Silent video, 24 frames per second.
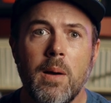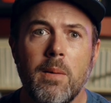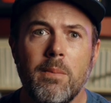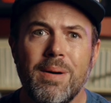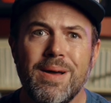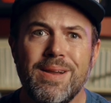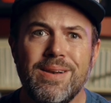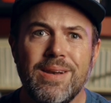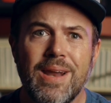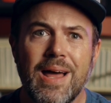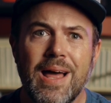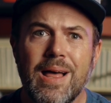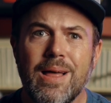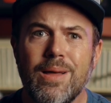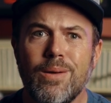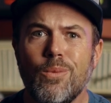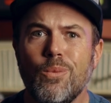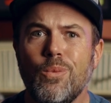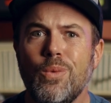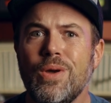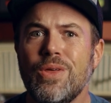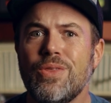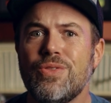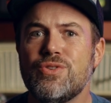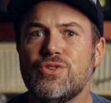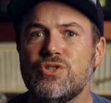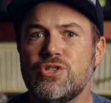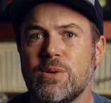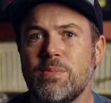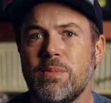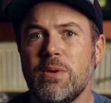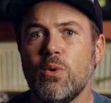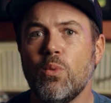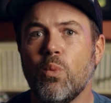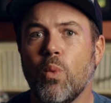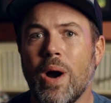But not with
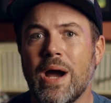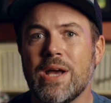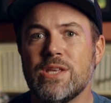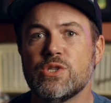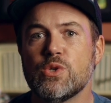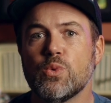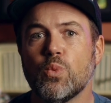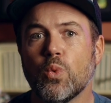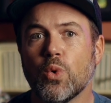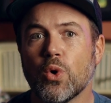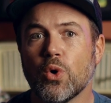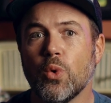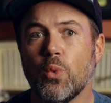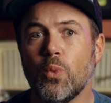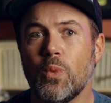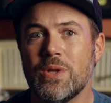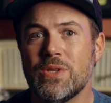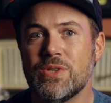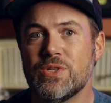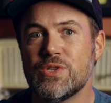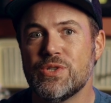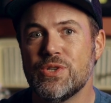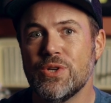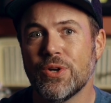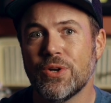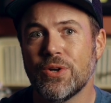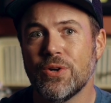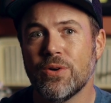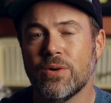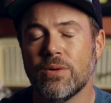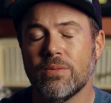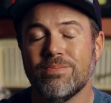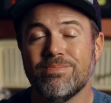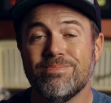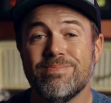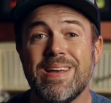Jimmy White's Whirlwind
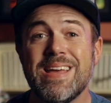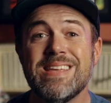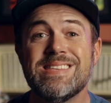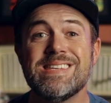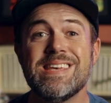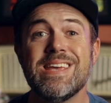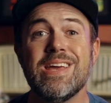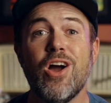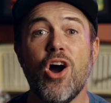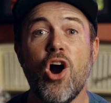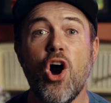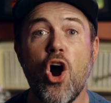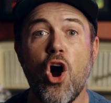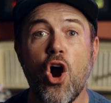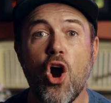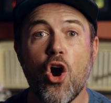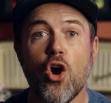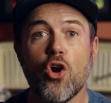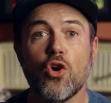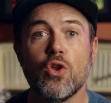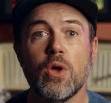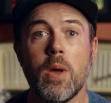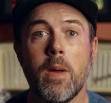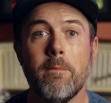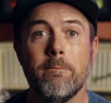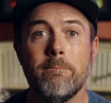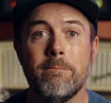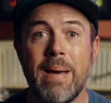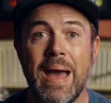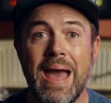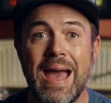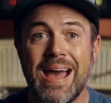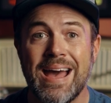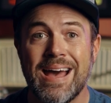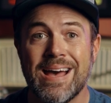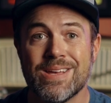Snooker. It's a hard
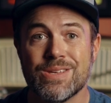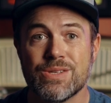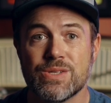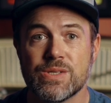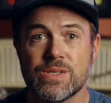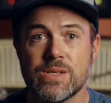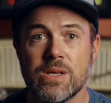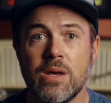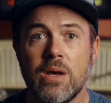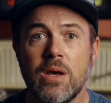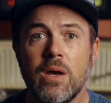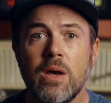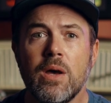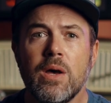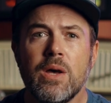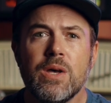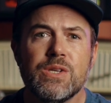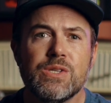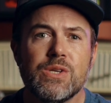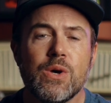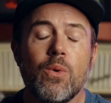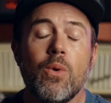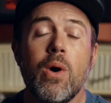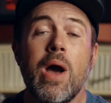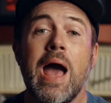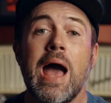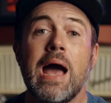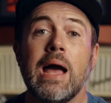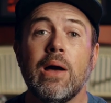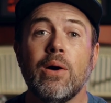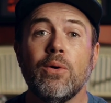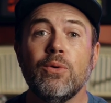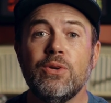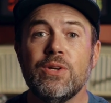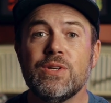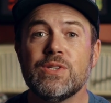pass. So
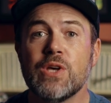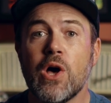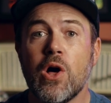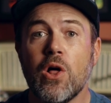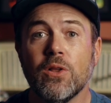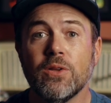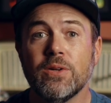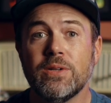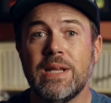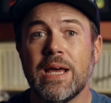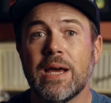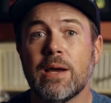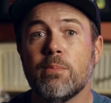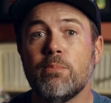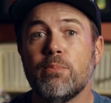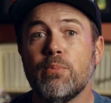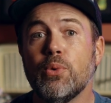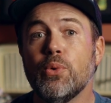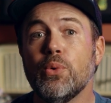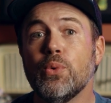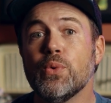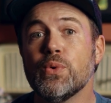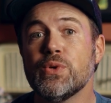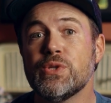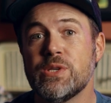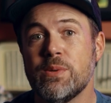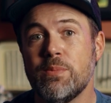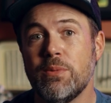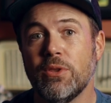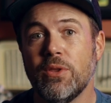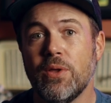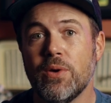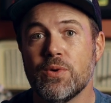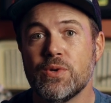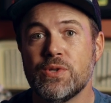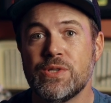how does Holodeck Pool
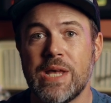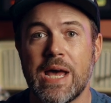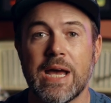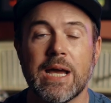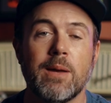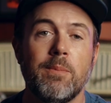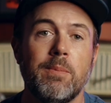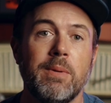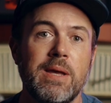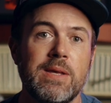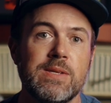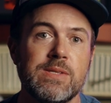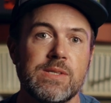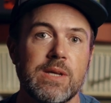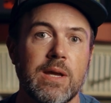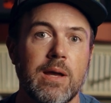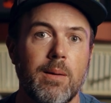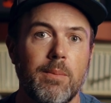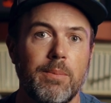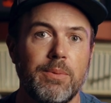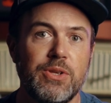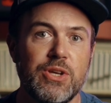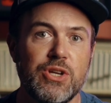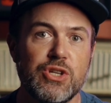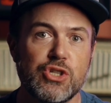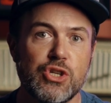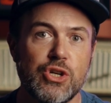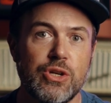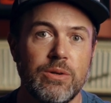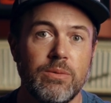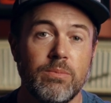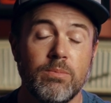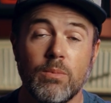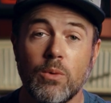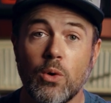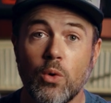Simulator stack up against the
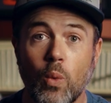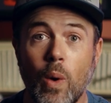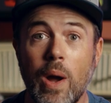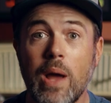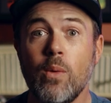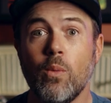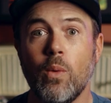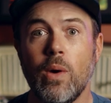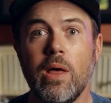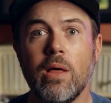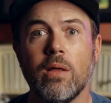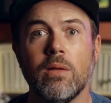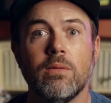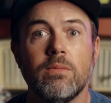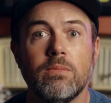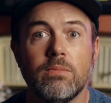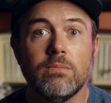competition? Quite well.